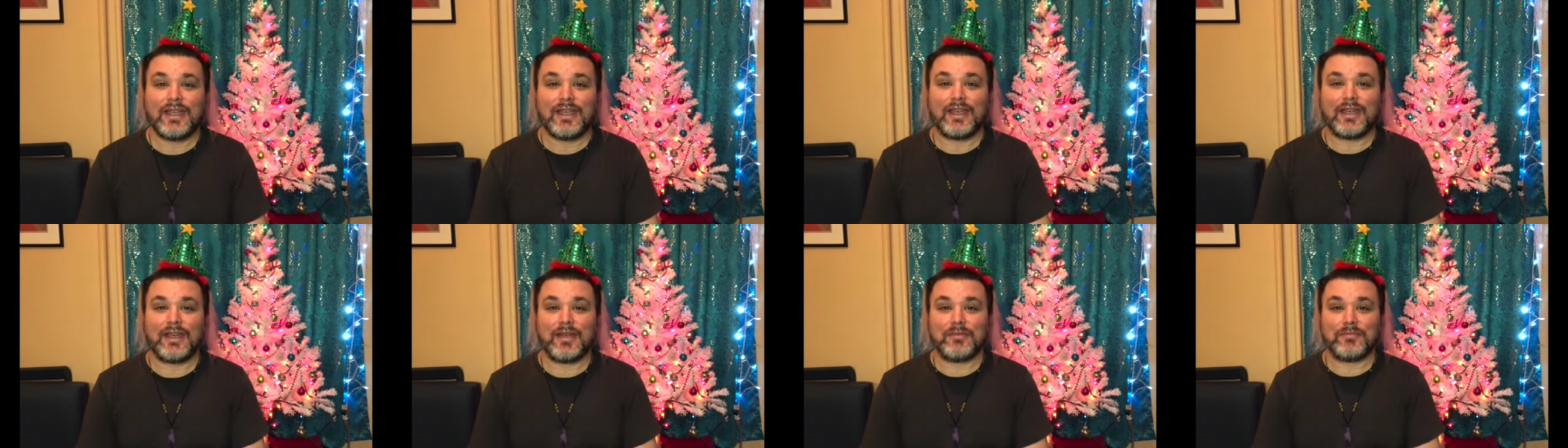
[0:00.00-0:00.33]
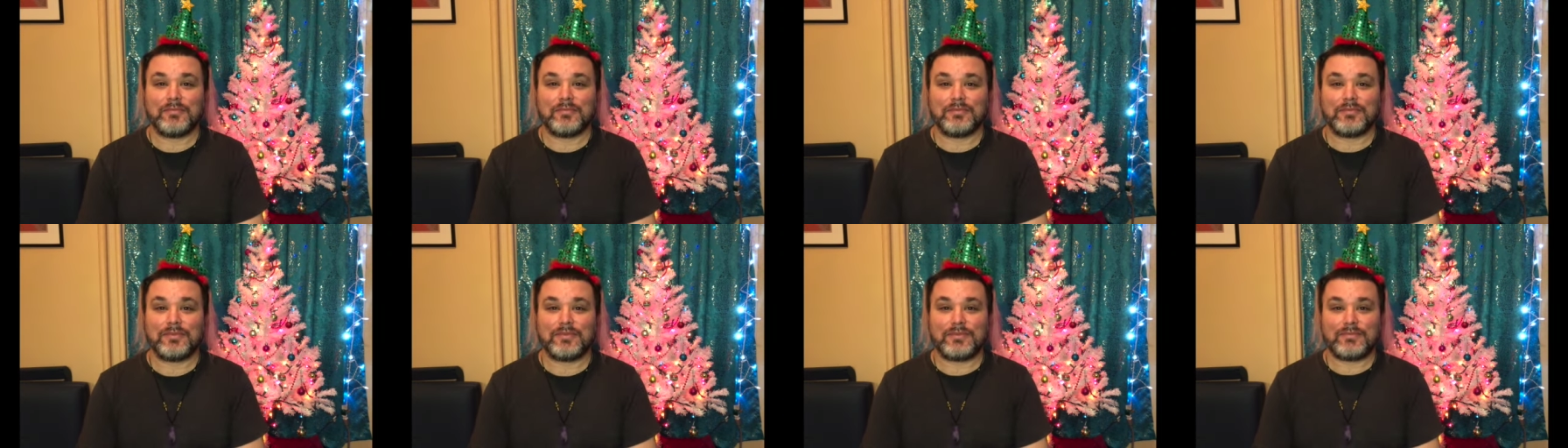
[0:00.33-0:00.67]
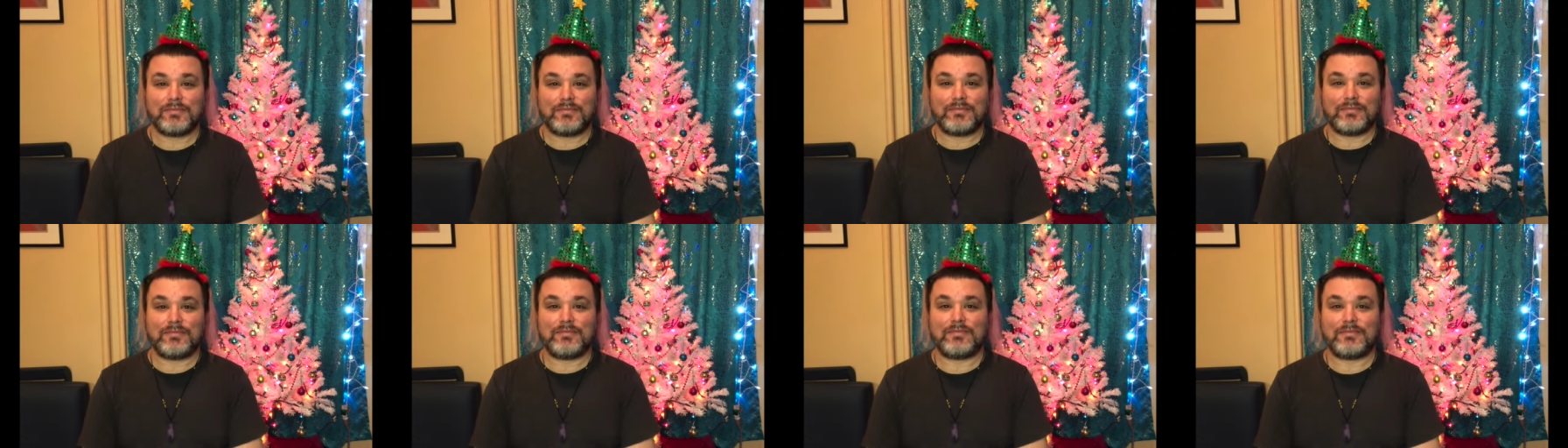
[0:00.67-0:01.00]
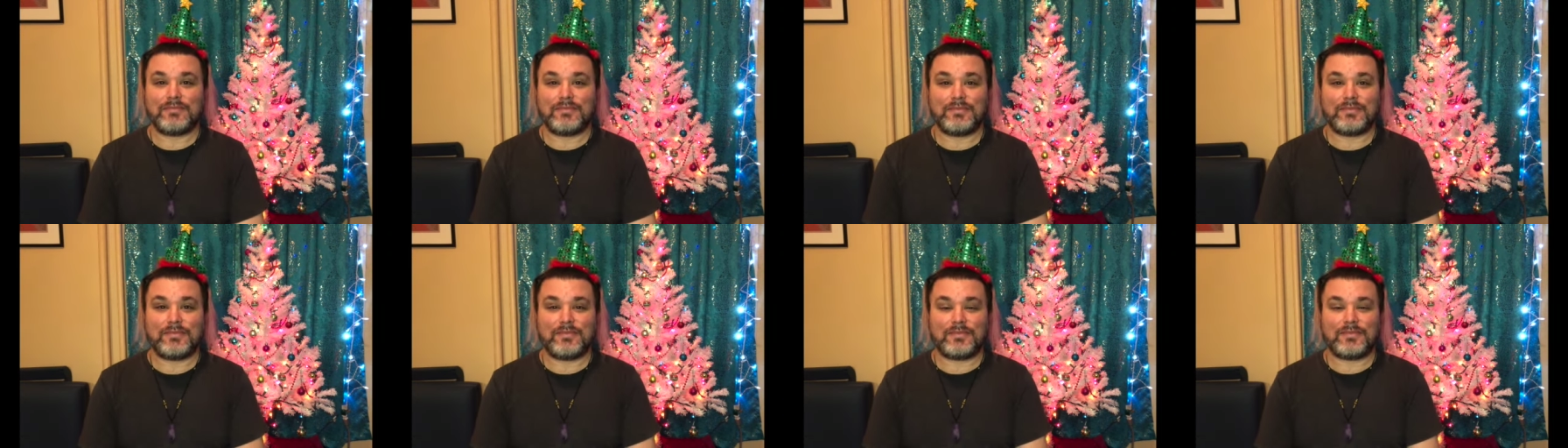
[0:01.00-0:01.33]
um,
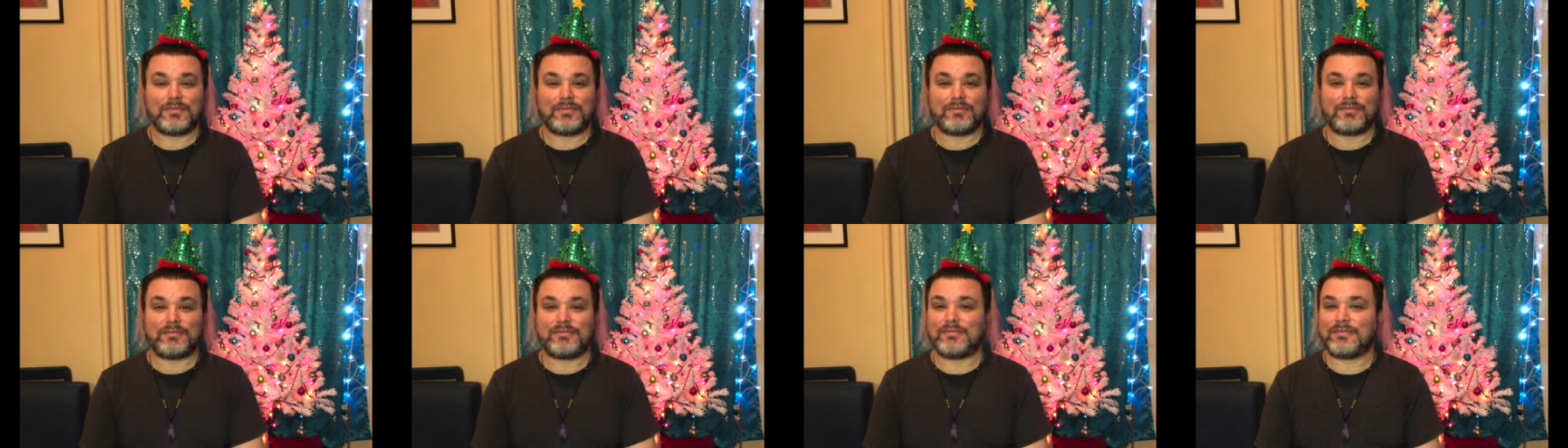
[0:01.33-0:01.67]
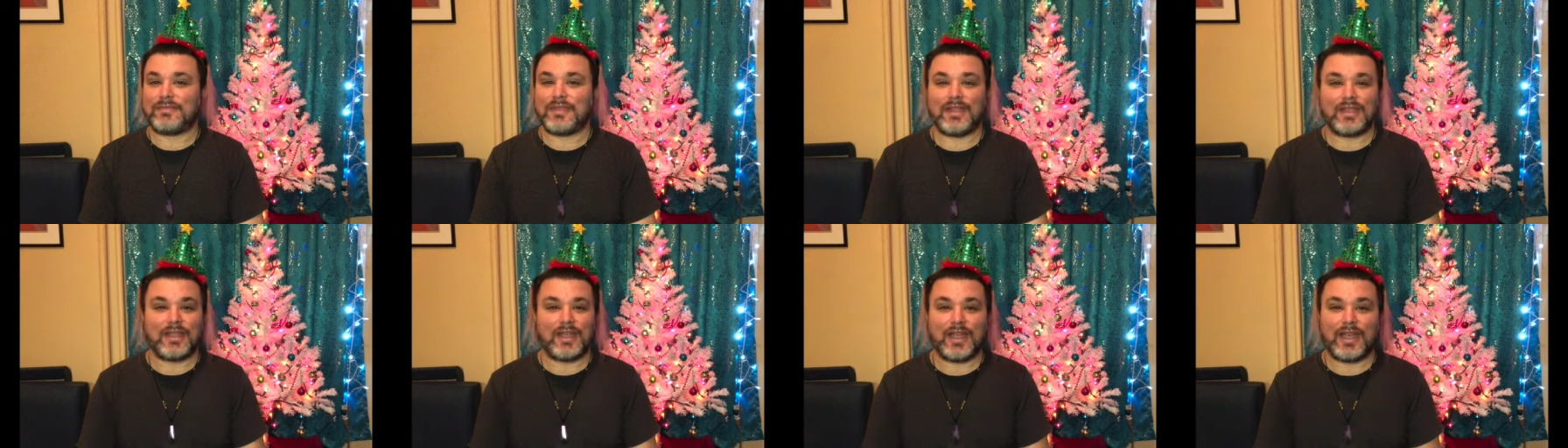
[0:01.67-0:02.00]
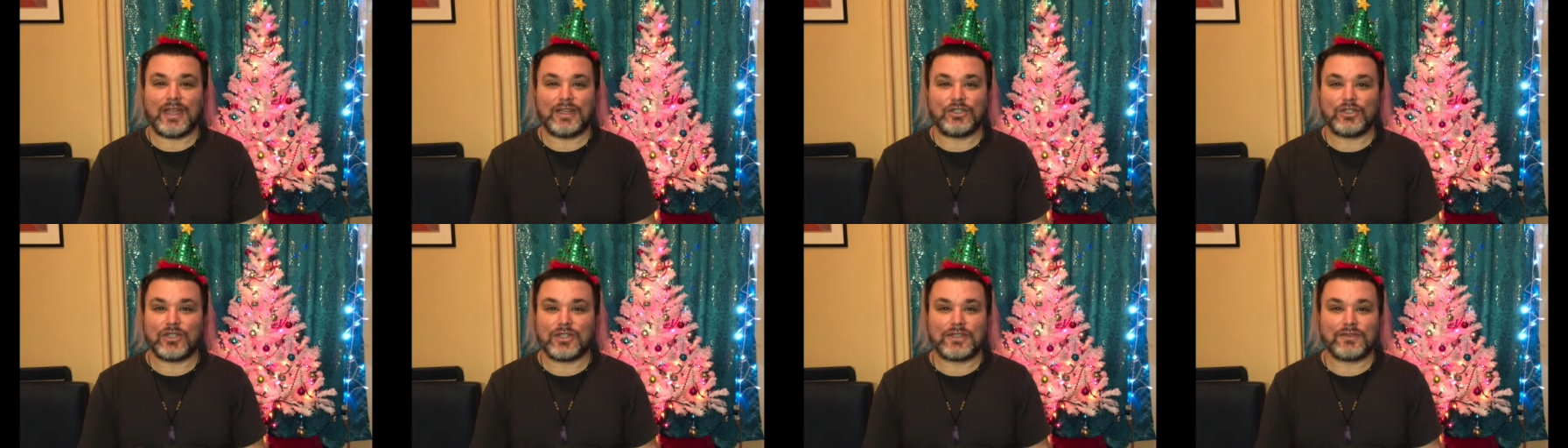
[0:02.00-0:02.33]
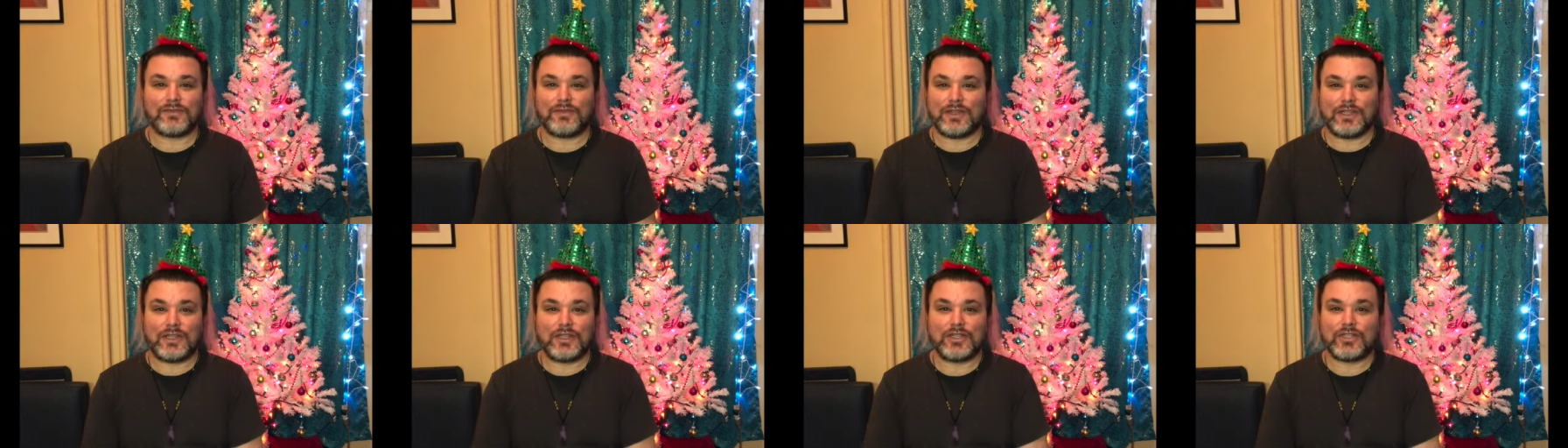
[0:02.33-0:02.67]
I just
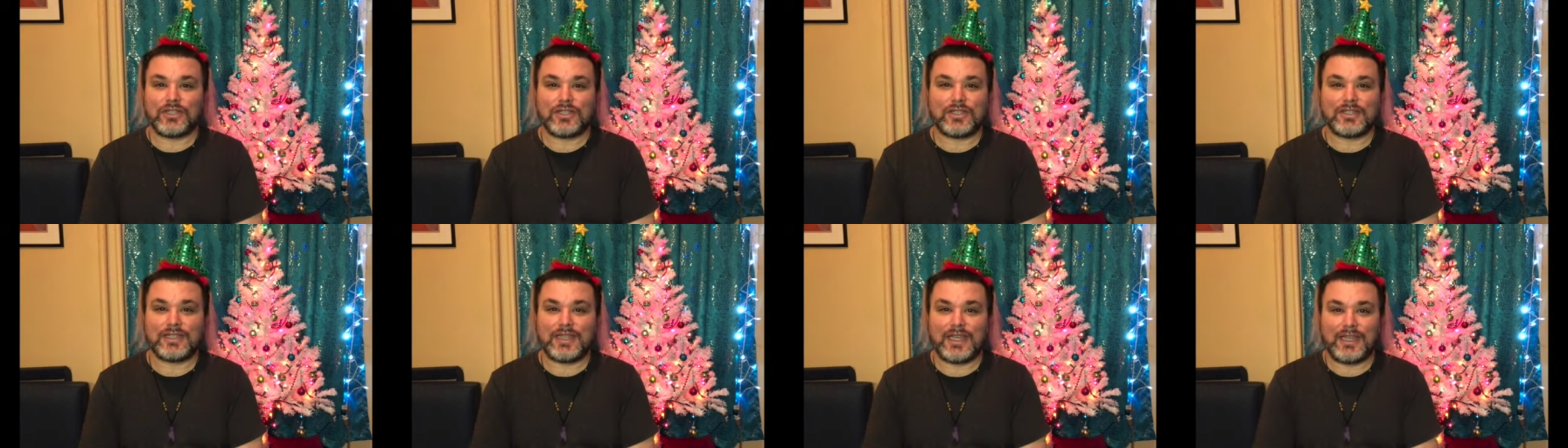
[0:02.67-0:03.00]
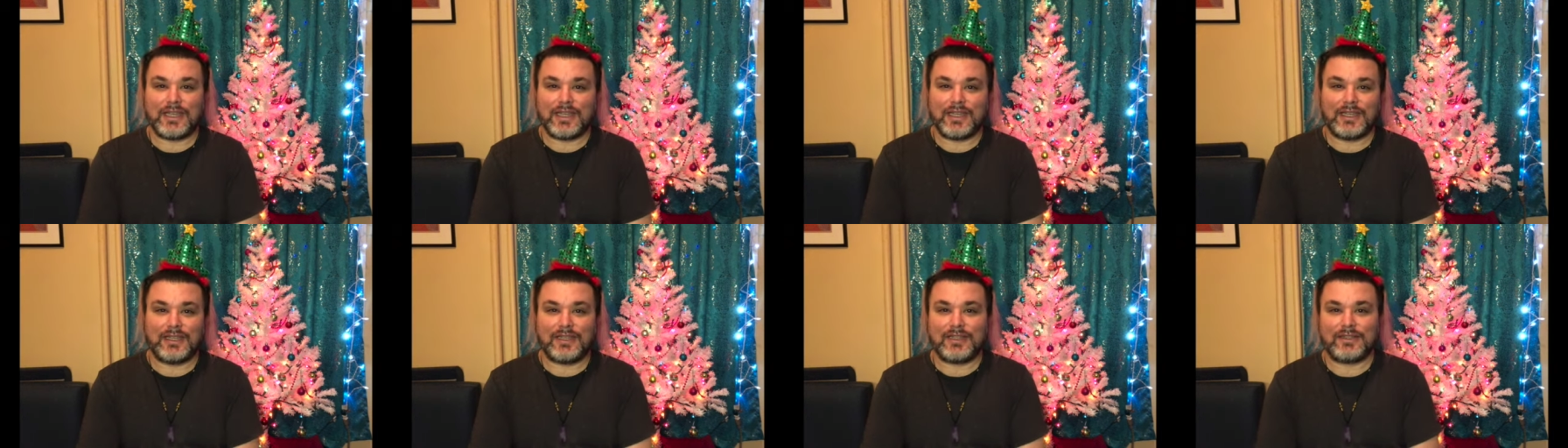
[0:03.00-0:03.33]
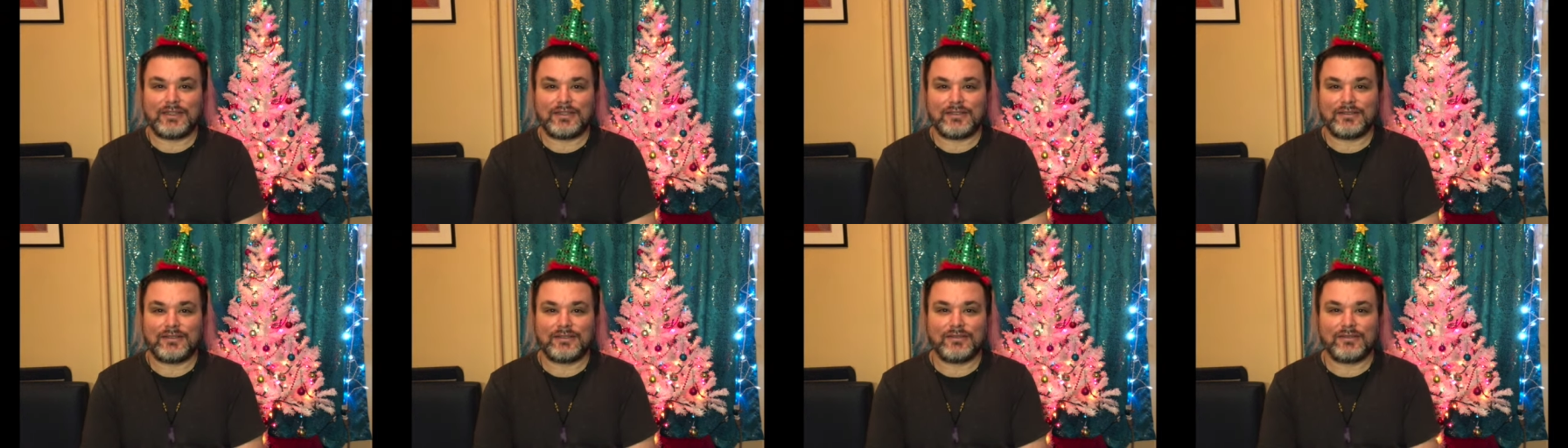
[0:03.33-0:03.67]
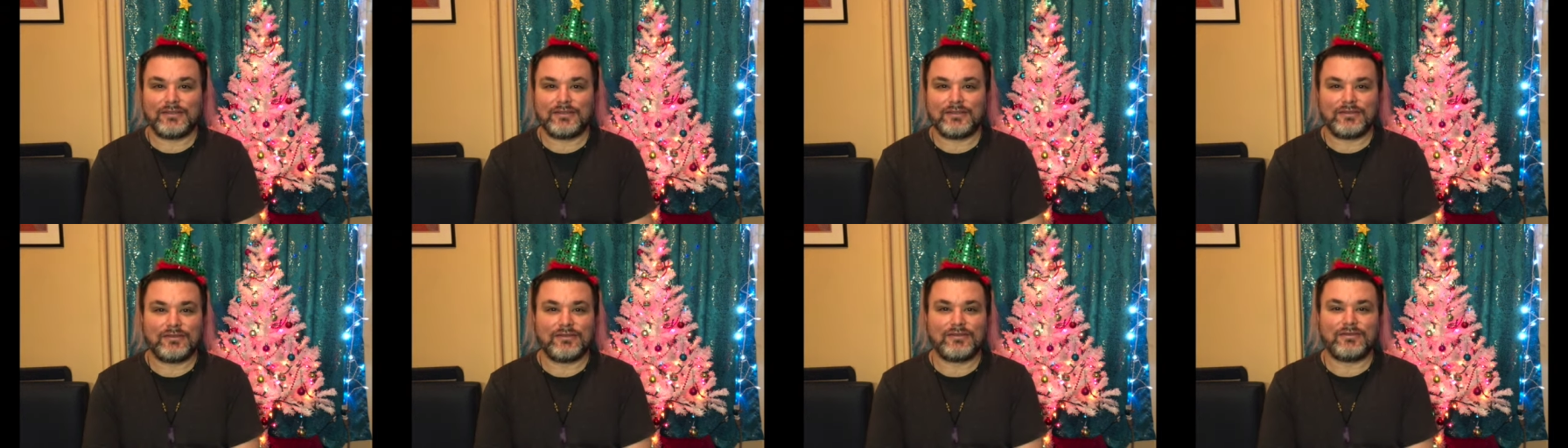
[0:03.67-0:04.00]
finished
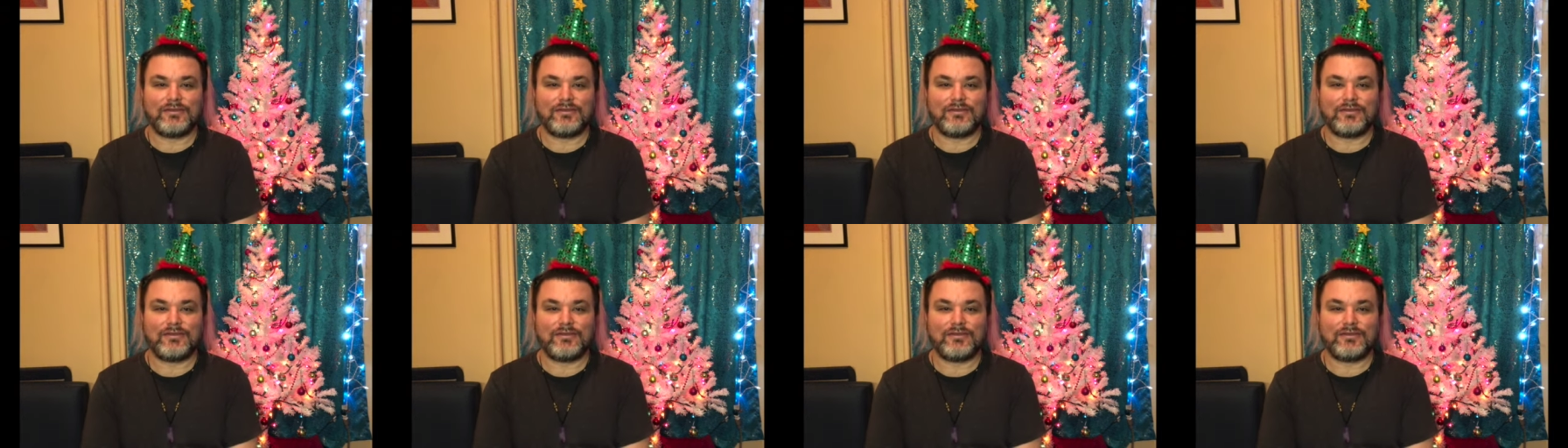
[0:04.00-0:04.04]
taking